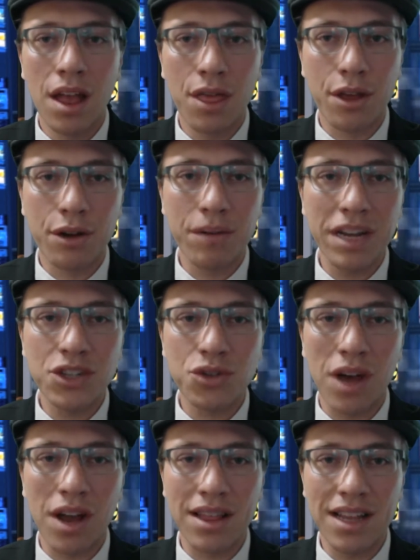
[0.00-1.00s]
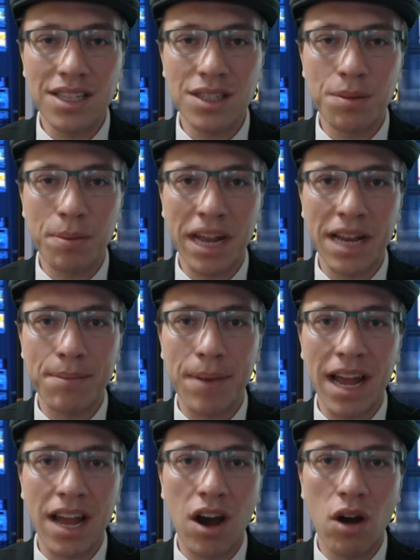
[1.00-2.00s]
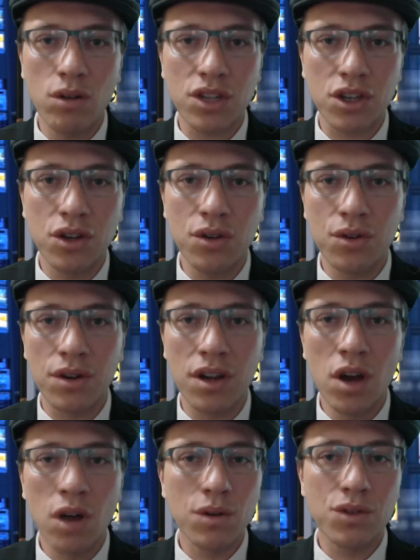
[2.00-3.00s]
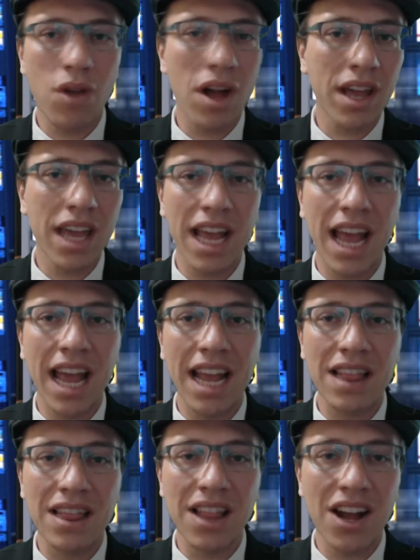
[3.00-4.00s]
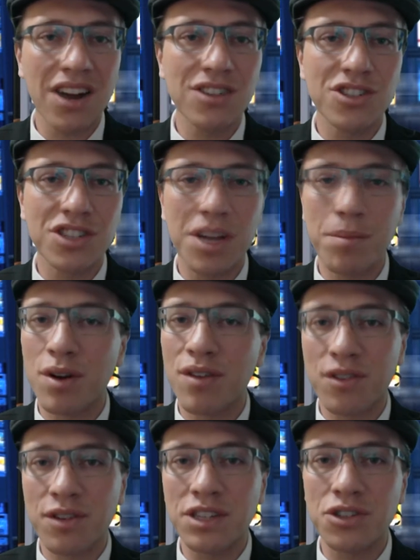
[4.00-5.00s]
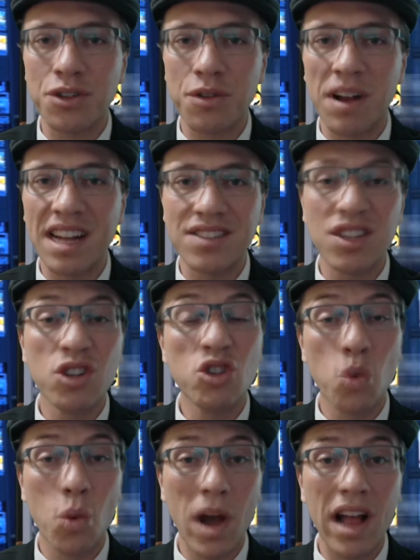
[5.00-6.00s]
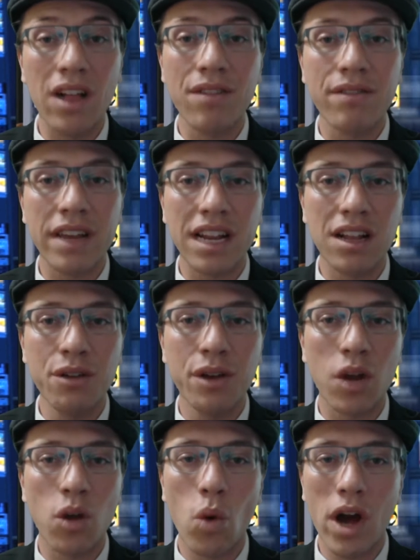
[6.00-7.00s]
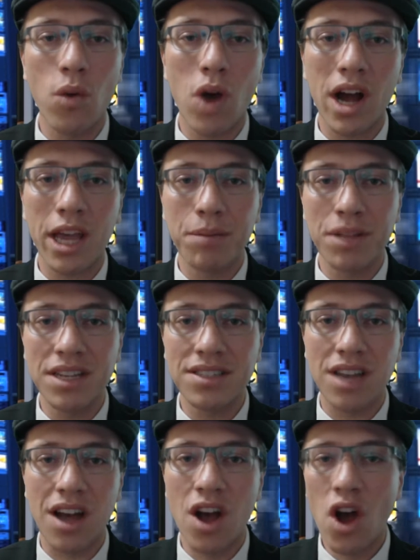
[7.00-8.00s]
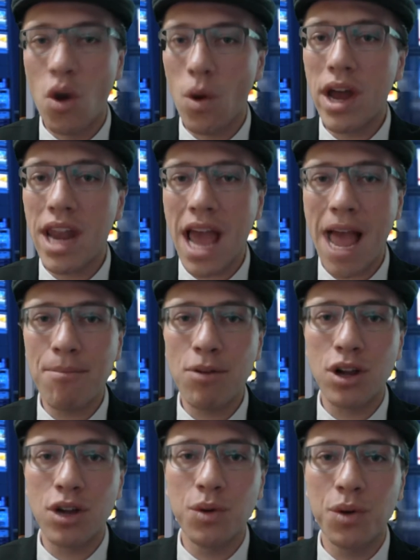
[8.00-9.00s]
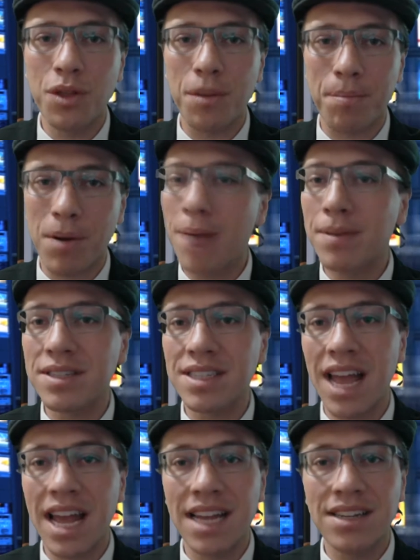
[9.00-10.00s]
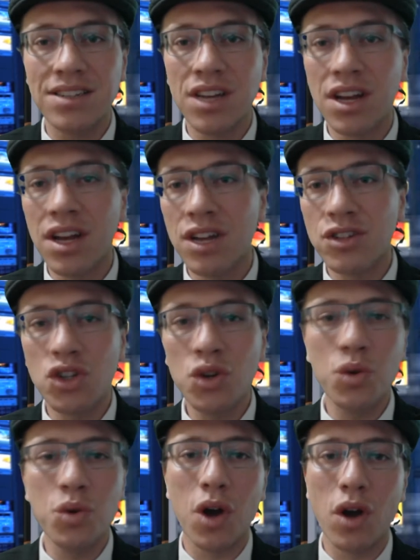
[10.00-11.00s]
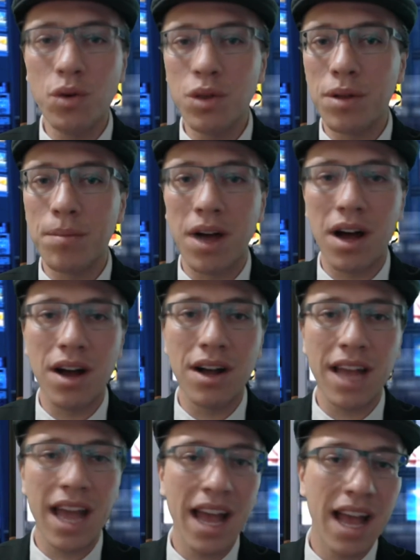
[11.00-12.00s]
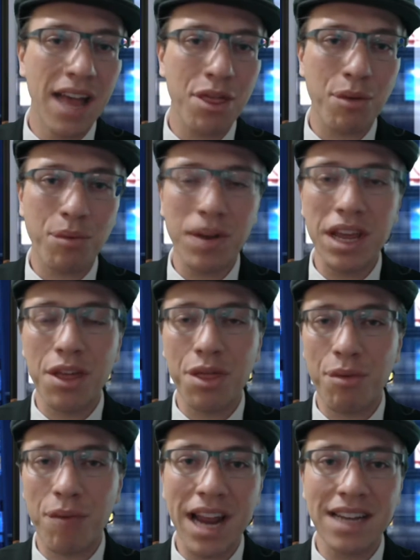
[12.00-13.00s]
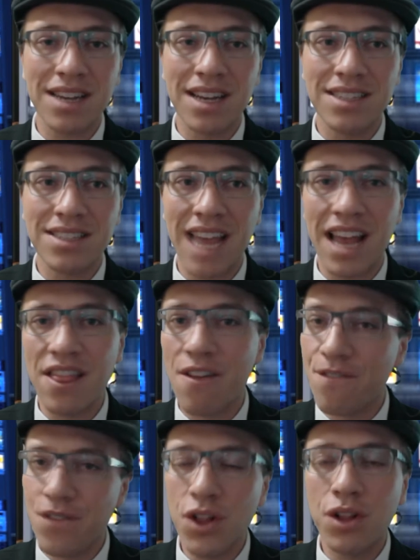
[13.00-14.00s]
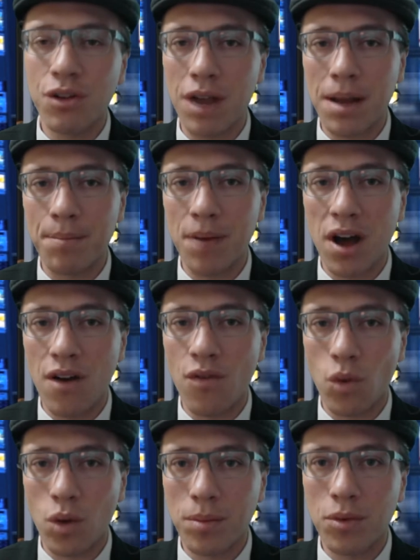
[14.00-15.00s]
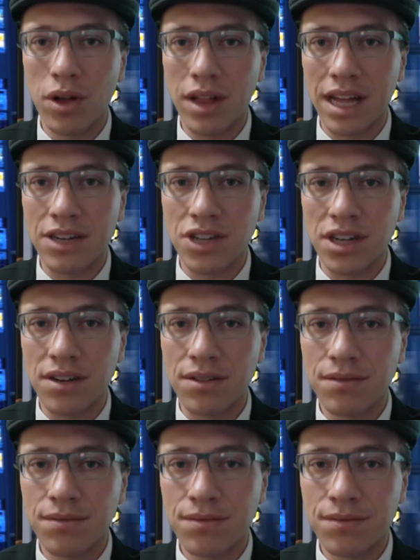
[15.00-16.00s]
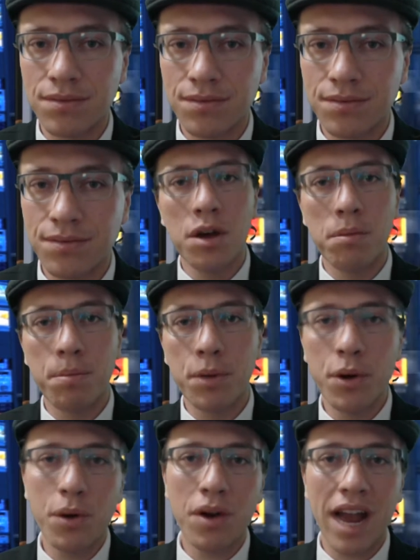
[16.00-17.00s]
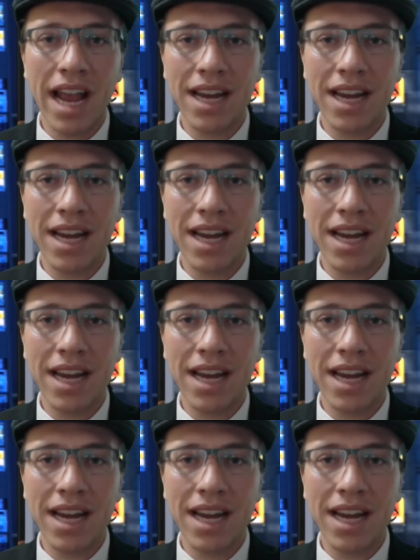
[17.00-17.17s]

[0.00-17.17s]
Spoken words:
The Greentron list, played by Otakun, was rocking a large number of creature threats, 12, including 1 Walking Ballista, 1 Emrakul the Promised End, 2 Ulamog, 3 Thragtusk, and the full grip of Wormcoil Engine. Brewer and